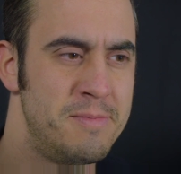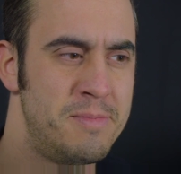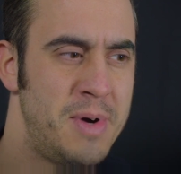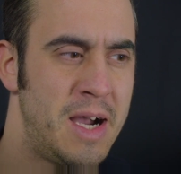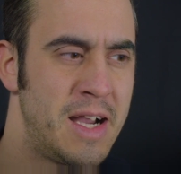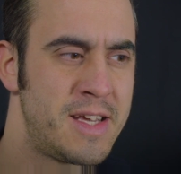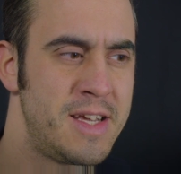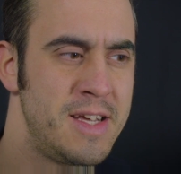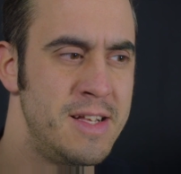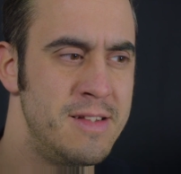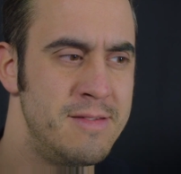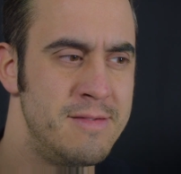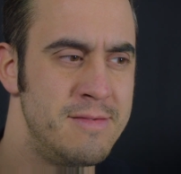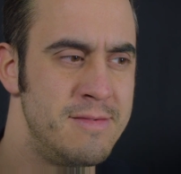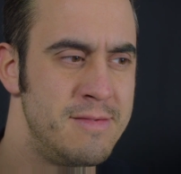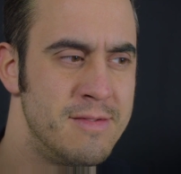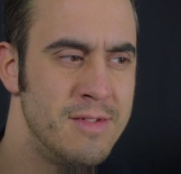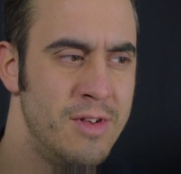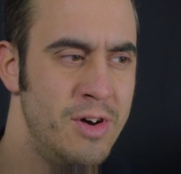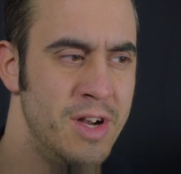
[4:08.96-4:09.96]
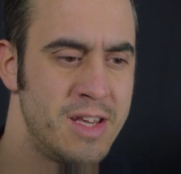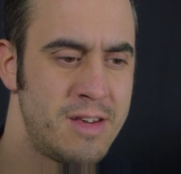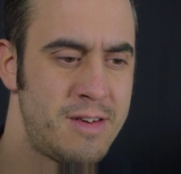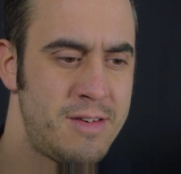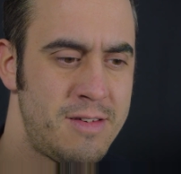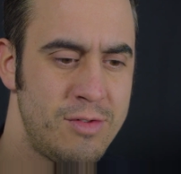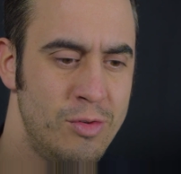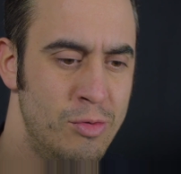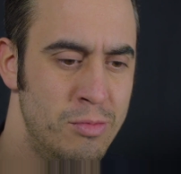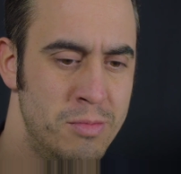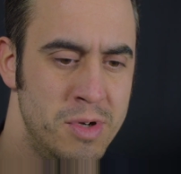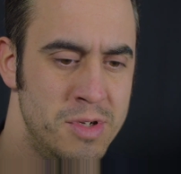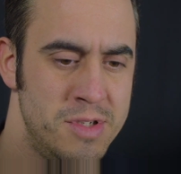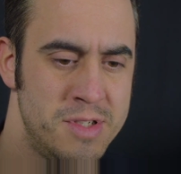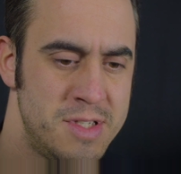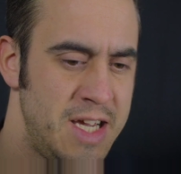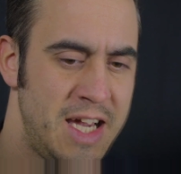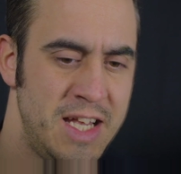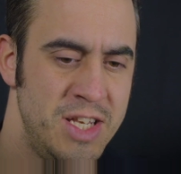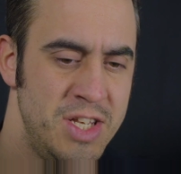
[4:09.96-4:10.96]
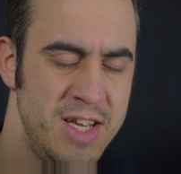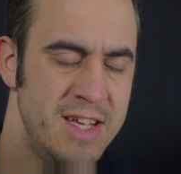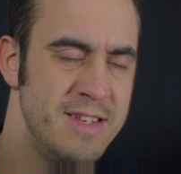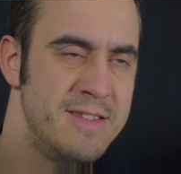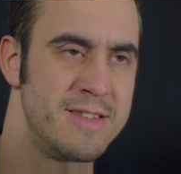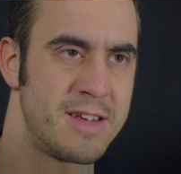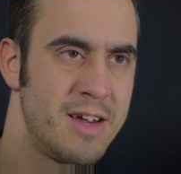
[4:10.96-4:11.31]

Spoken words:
back in like almost 10 years